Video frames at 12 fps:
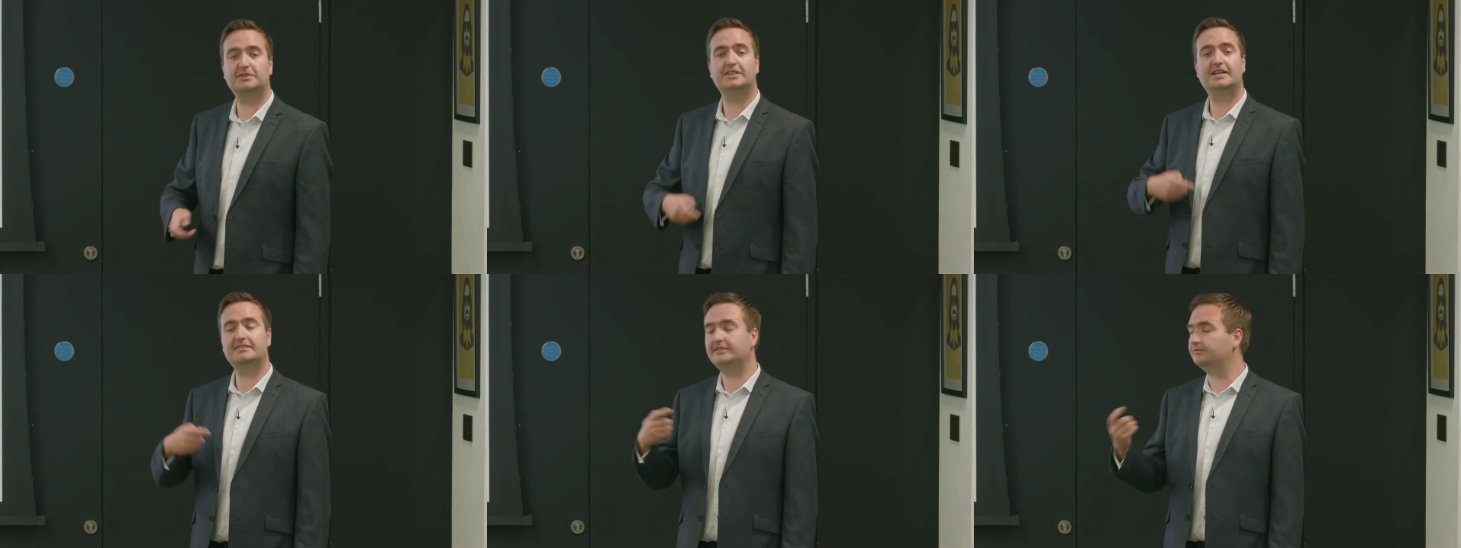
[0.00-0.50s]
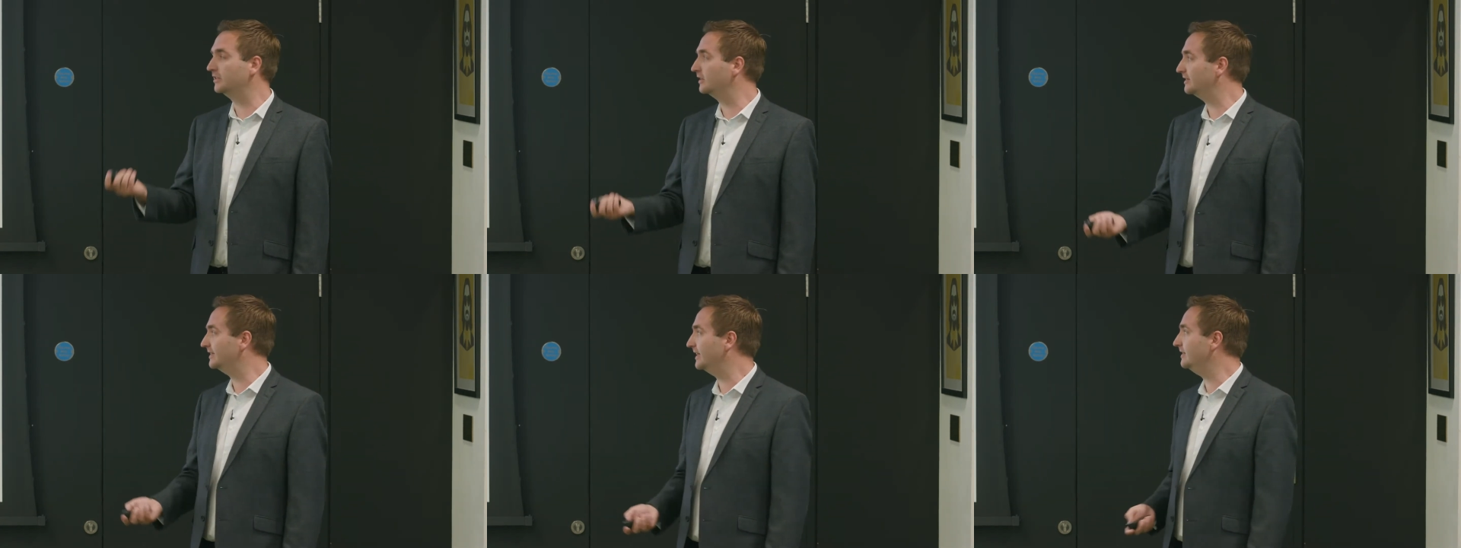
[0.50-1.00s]
So there's
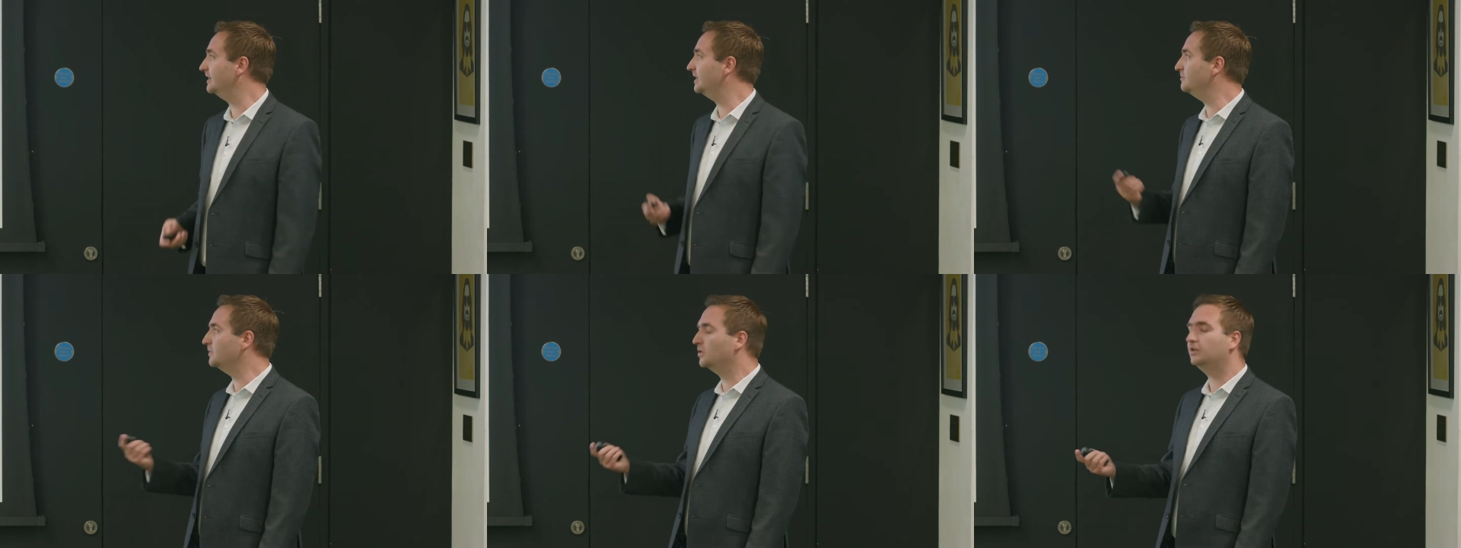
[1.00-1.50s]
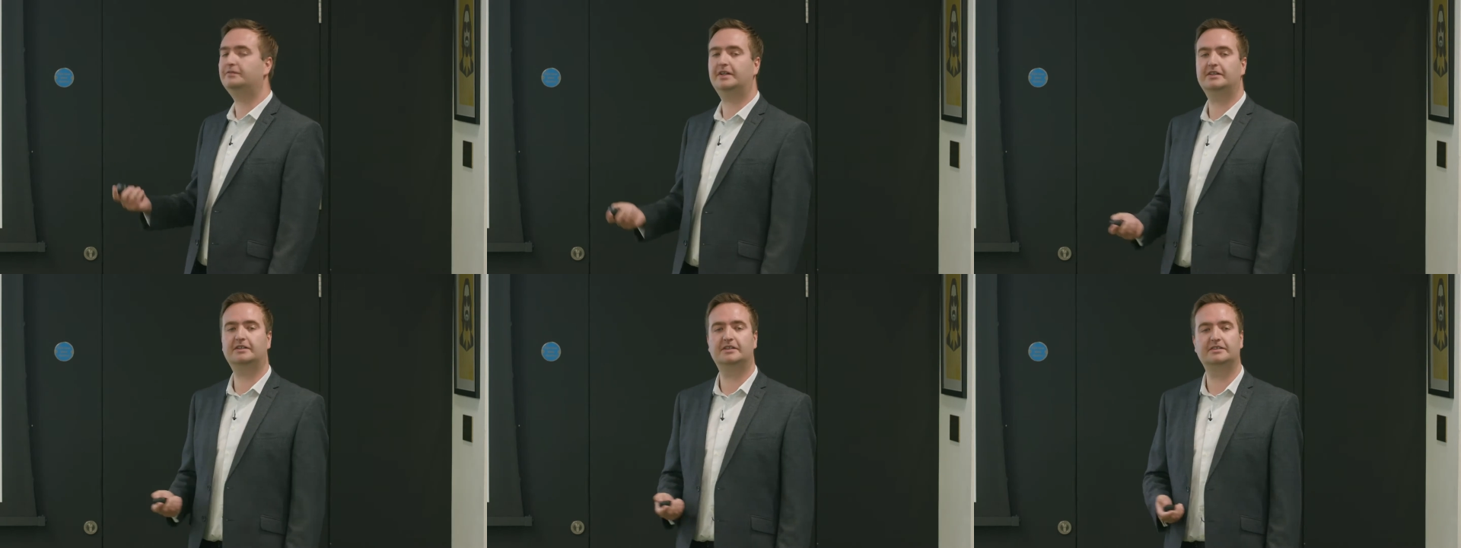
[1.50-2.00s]
continually more
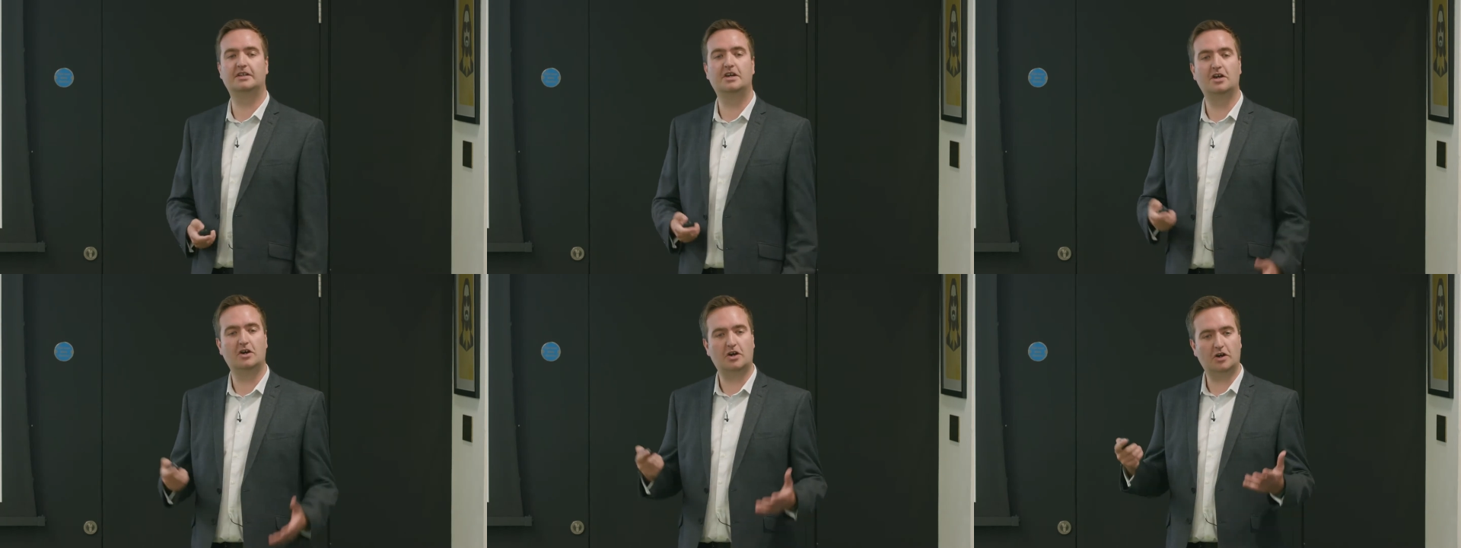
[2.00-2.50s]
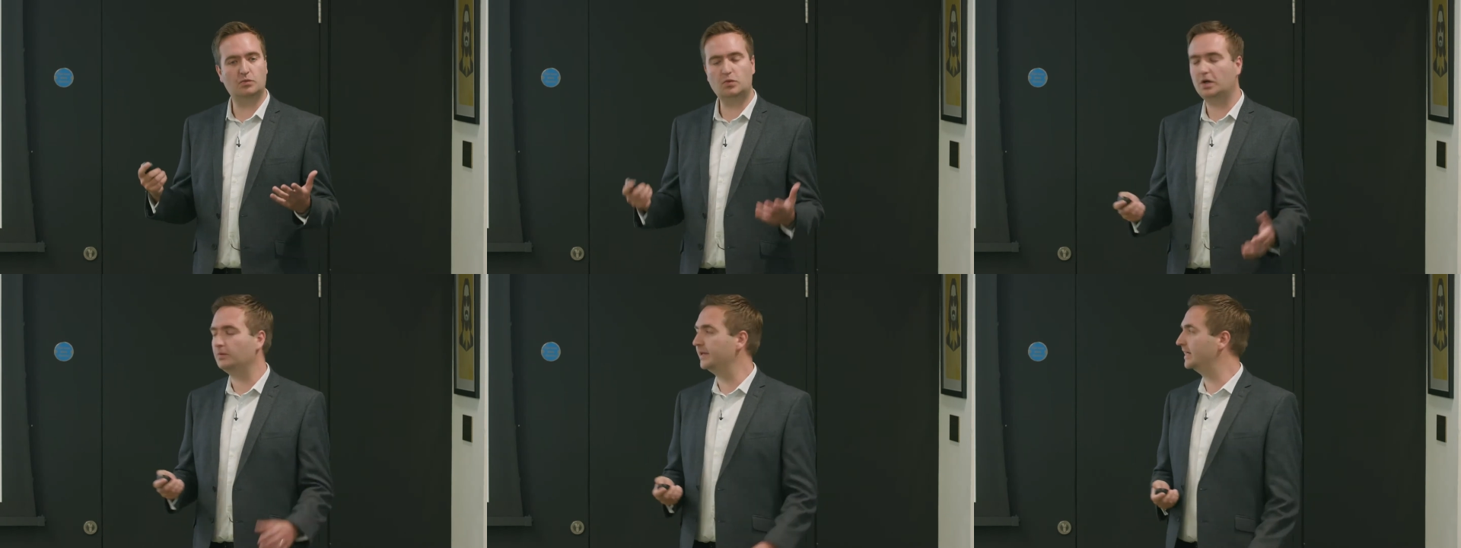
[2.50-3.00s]
focus on
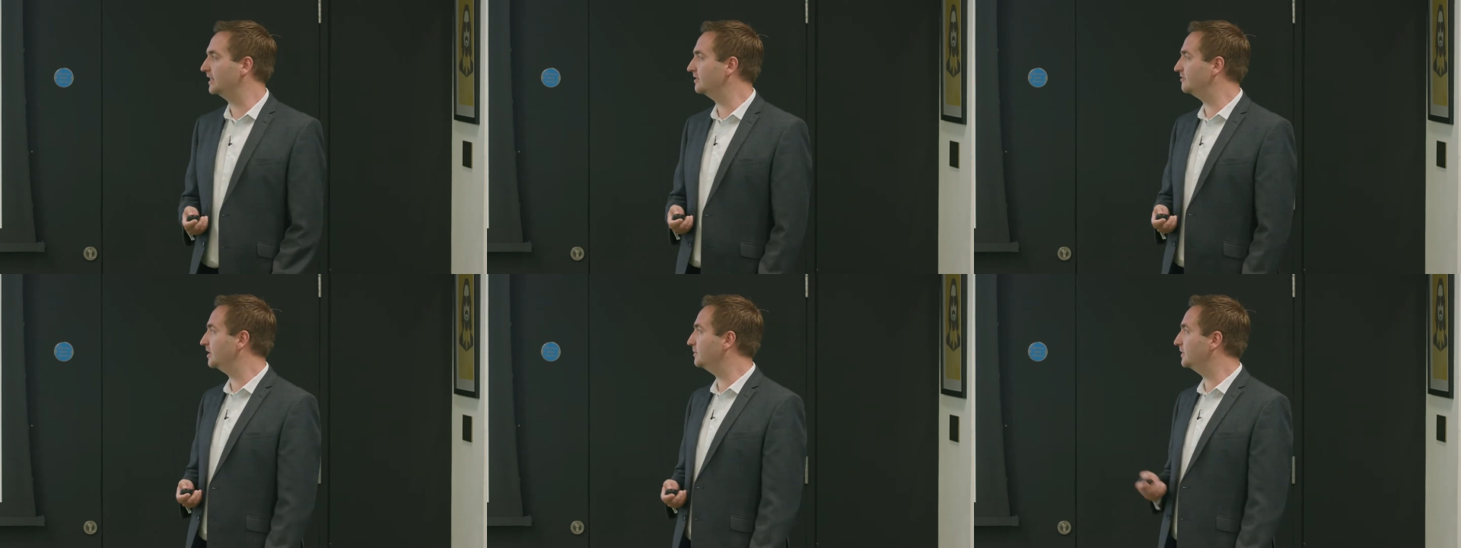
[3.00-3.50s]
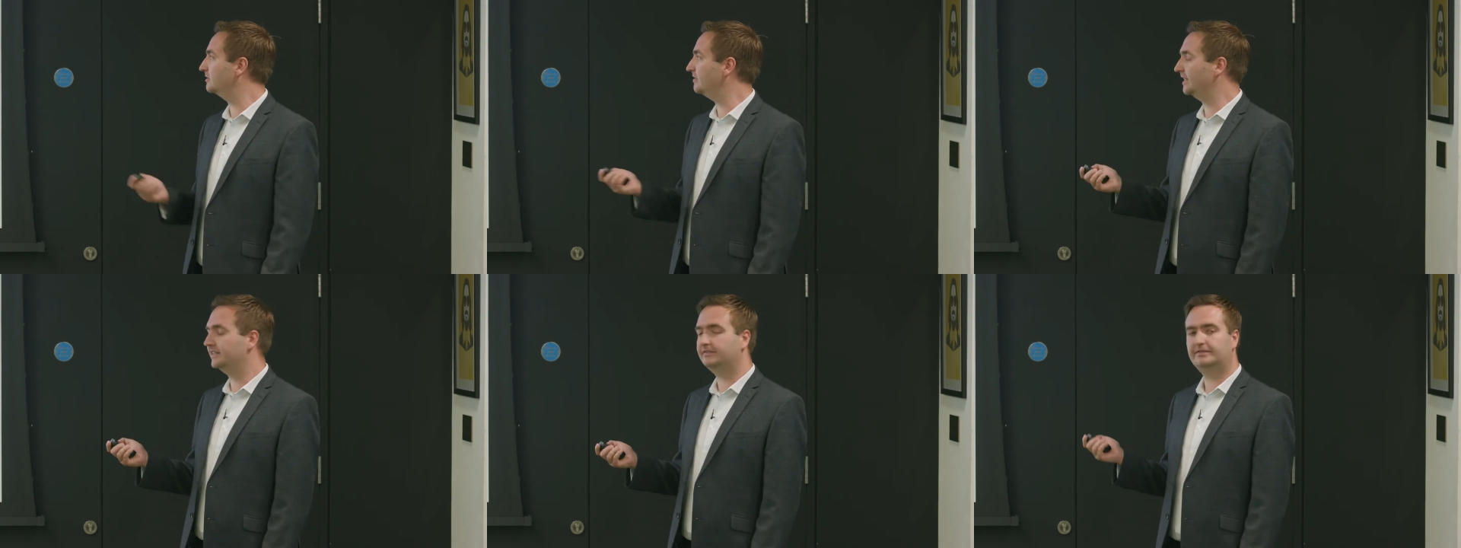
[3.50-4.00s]
what we can attribute
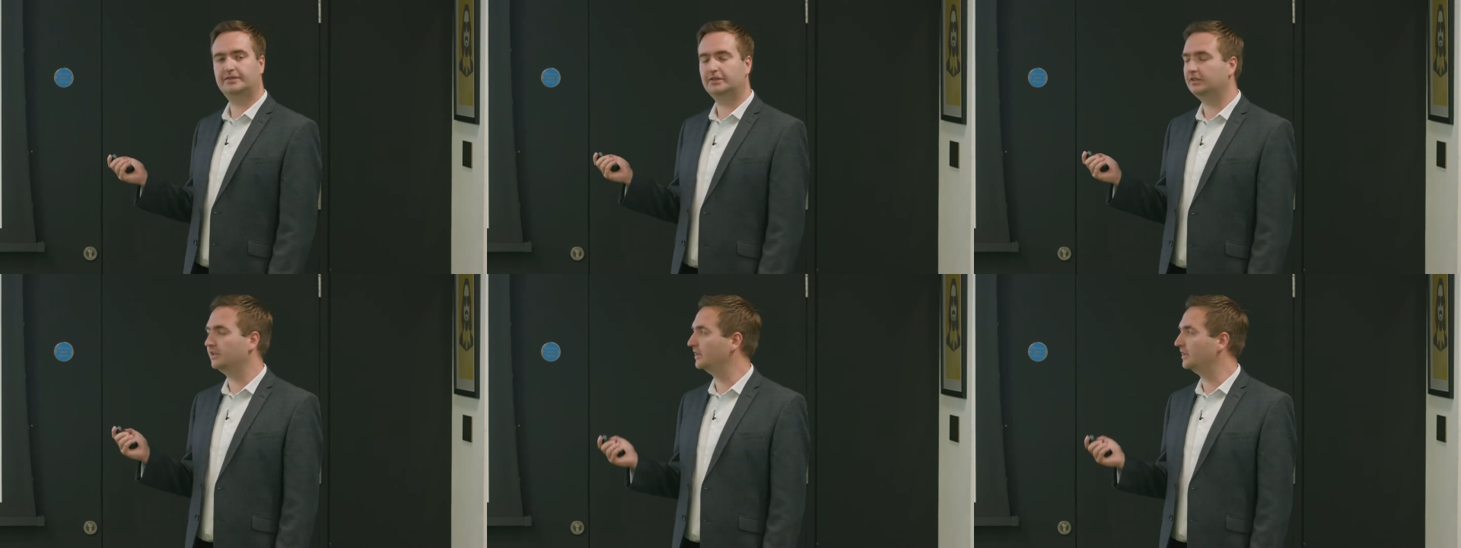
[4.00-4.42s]
credit for